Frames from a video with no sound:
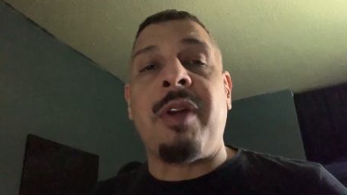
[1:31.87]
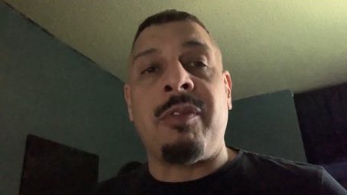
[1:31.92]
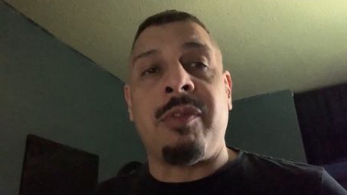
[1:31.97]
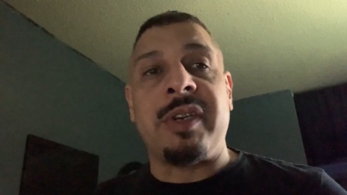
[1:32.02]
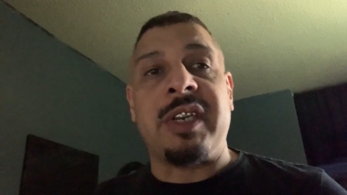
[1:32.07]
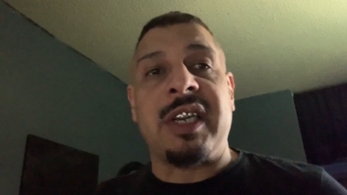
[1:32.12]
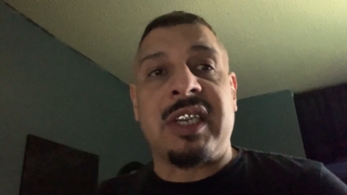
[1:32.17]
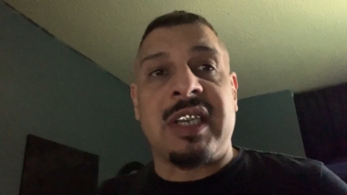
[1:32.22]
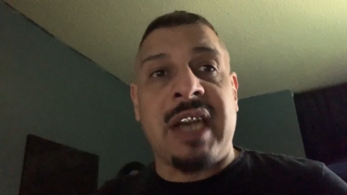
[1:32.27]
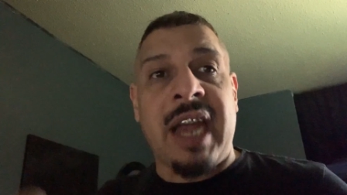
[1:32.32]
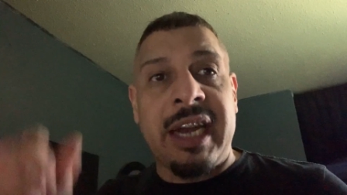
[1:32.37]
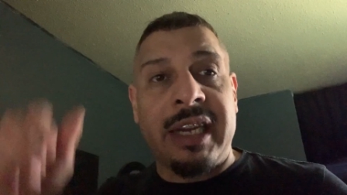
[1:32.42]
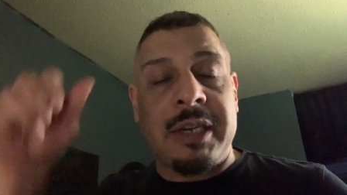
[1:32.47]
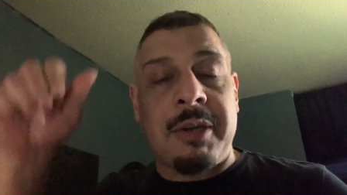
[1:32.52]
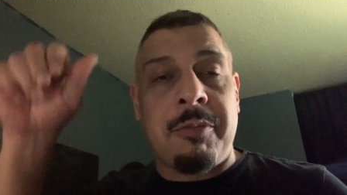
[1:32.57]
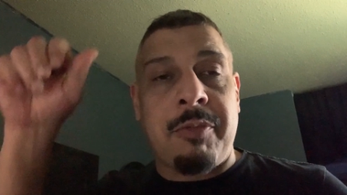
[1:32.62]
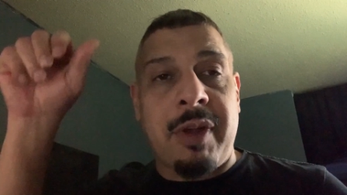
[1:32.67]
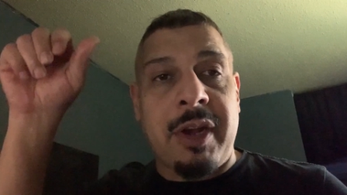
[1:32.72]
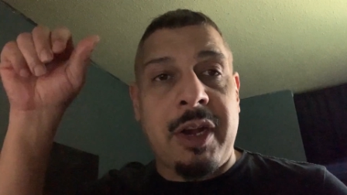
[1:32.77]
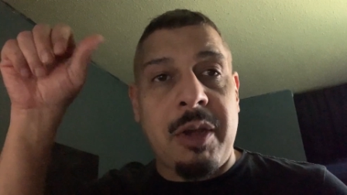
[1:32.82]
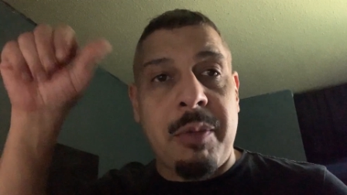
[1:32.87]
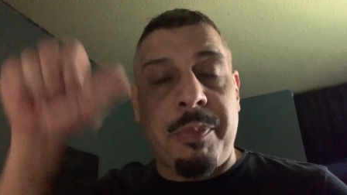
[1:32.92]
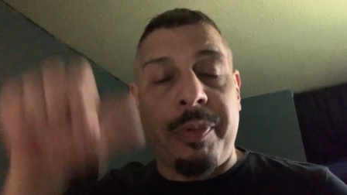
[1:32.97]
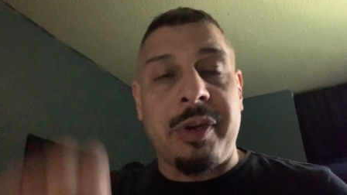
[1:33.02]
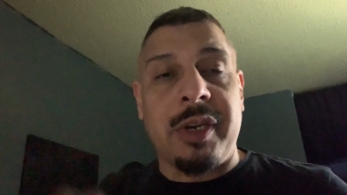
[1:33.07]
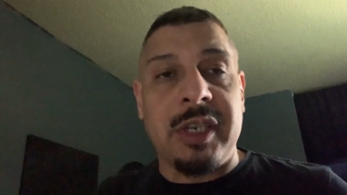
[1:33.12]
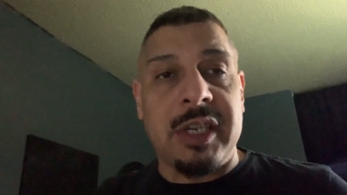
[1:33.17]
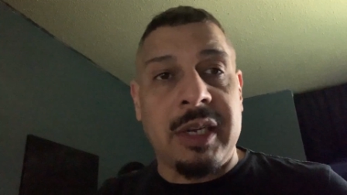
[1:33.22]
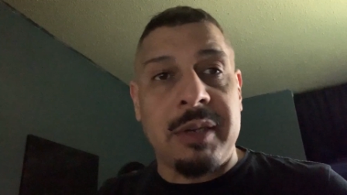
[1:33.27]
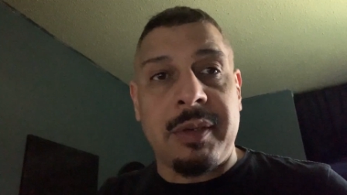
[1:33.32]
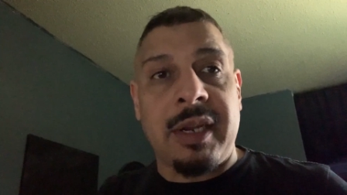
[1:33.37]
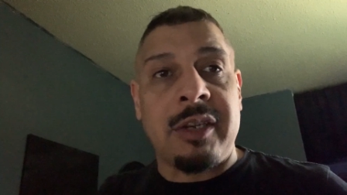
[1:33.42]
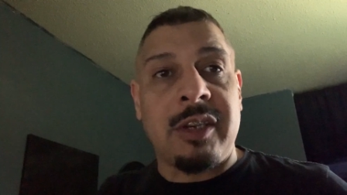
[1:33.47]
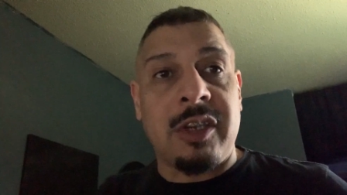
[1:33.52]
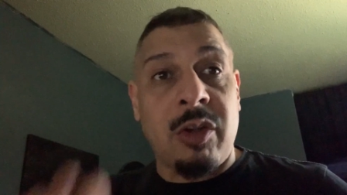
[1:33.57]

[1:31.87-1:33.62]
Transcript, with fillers: If you dislike the video, put a thumbs down.